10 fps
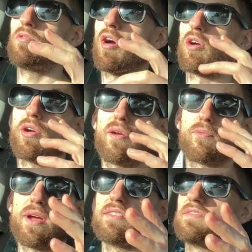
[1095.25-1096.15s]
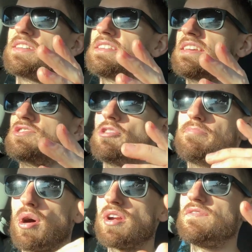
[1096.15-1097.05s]
are irrelevant is your
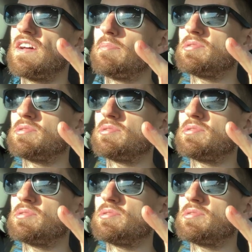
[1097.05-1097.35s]
body fat